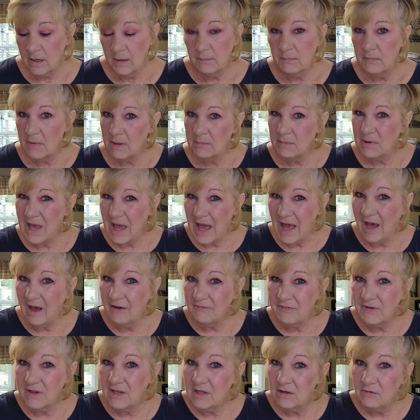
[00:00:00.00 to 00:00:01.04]
Maybe a
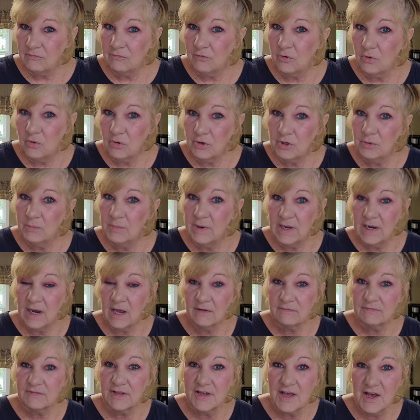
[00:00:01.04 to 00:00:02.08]
half a handful you might
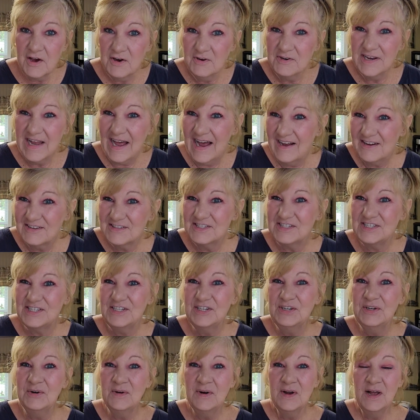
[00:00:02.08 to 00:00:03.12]
have to go down
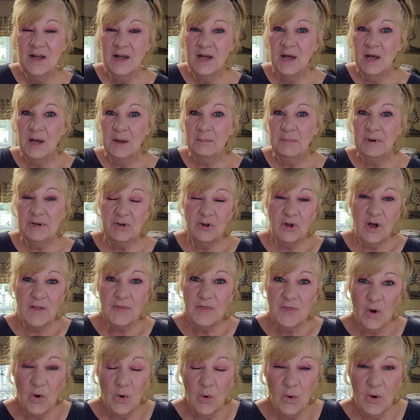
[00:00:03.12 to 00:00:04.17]
to, but
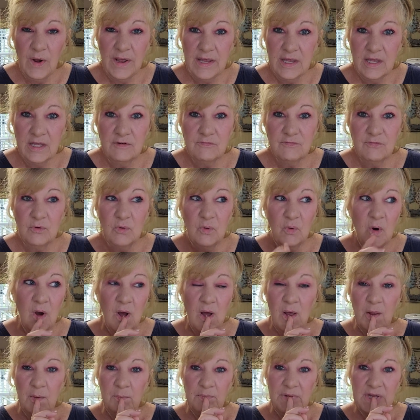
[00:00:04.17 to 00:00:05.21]
not the whole handful,
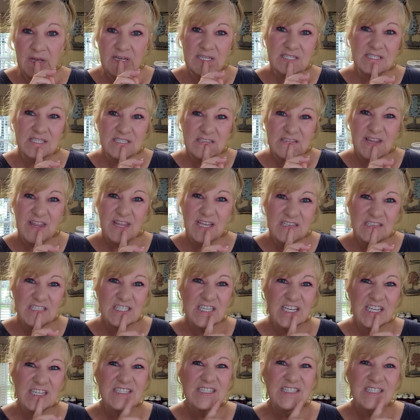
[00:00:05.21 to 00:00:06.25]
because things
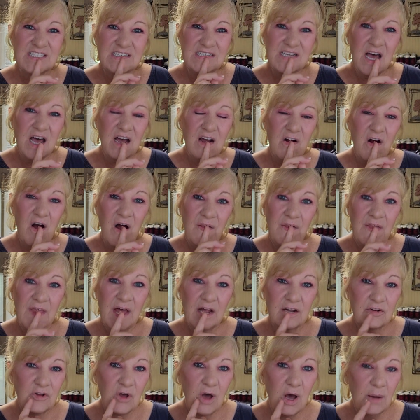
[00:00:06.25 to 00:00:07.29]
get stuck on
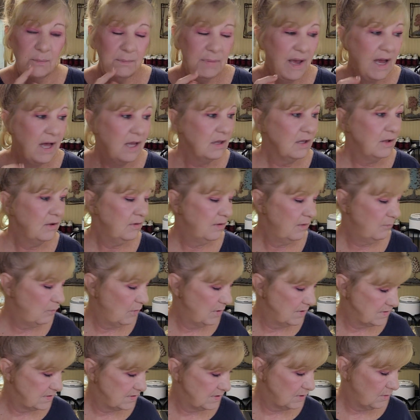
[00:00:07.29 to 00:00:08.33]
that top palate
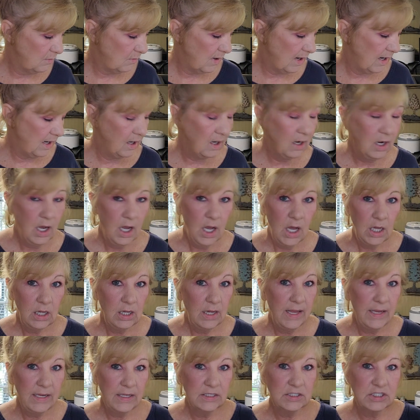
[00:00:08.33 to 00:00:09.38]
once in a while.
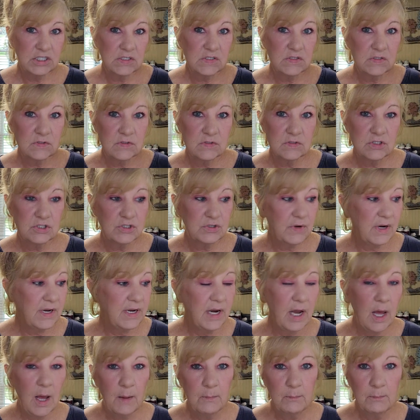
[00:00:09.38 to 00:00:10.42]
Like, just straight
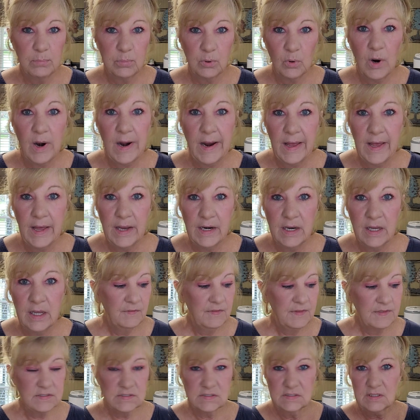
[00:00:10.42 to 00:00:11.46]
up bread.
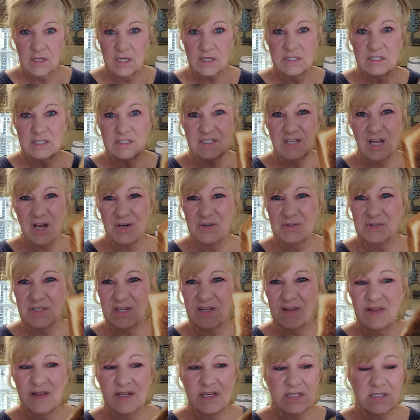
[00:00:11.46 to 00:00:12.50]
This, I just
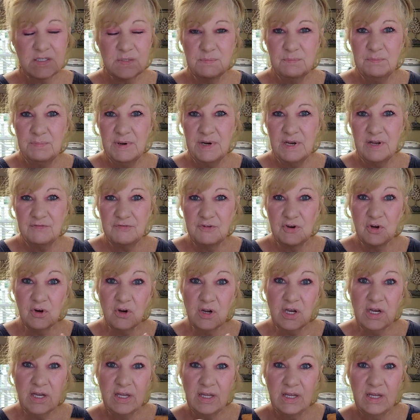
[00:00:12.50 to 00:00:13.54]
toasted this, but if you're
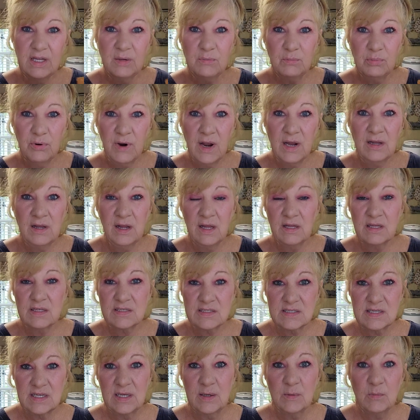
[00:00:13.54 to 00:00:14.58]
going to eat bread like a
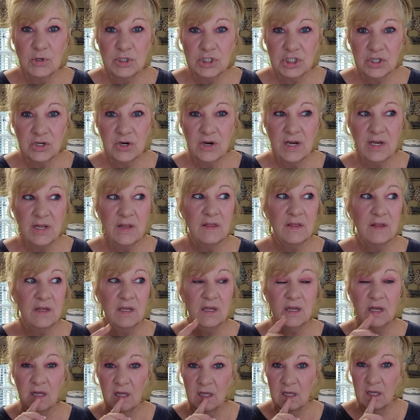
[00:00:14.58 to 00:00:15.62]
sandwich or
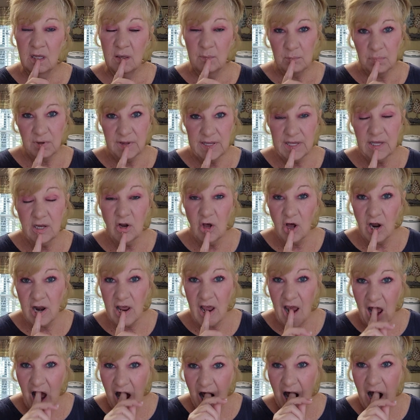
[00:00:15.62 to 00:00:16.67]
anything, plan on
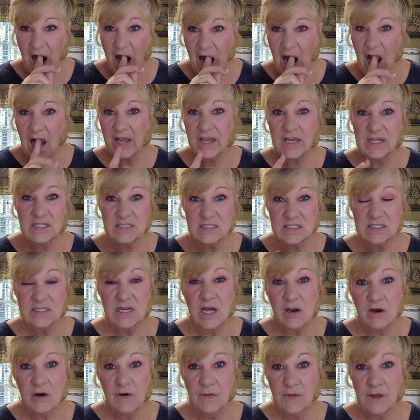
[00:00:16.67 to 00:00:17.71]
it getting
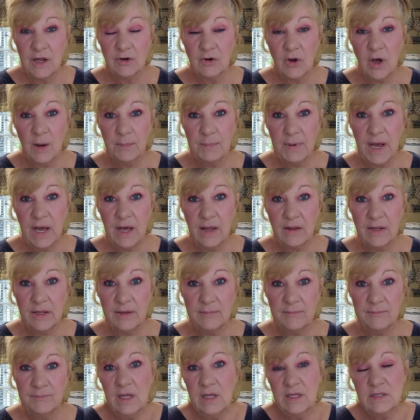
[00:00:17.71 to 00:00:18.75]
stuck on that top palate.
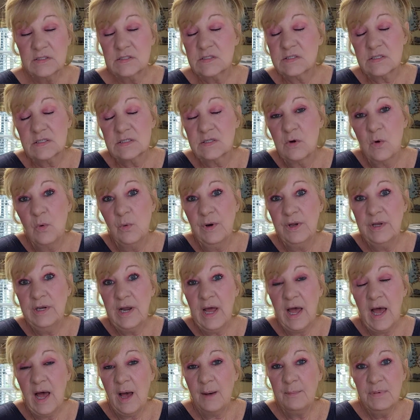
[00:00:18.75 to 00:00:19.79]
It's going to
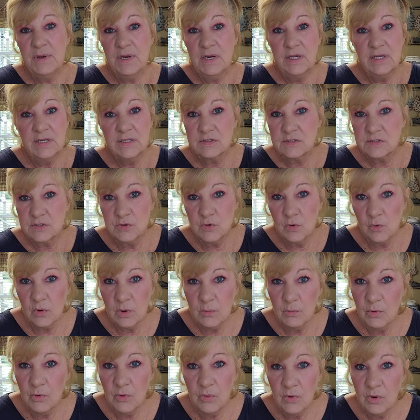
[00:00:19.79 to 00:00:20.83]
happen. It's
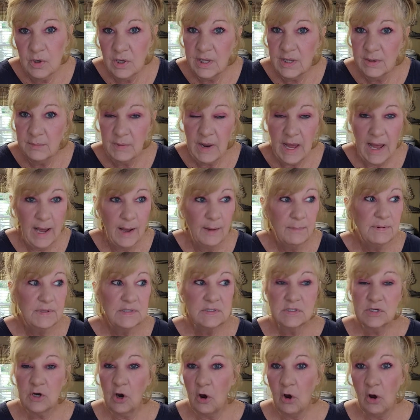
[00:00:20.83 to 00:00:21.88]
normal. It
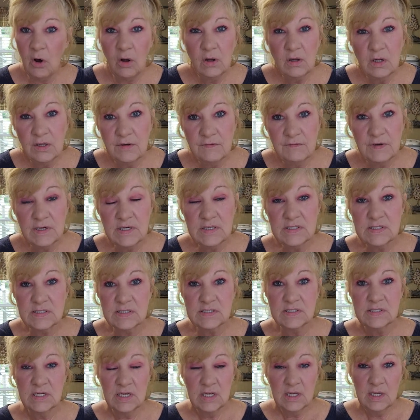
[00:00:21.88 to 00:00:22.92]
happens to all of
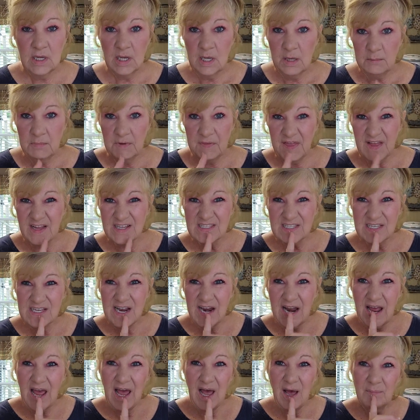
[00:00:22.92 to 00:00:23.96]
us, but that's going
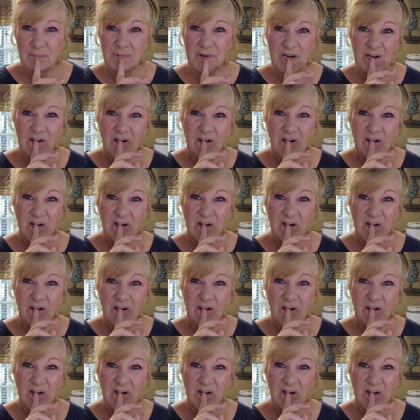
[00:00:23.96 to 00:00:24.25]
to happen.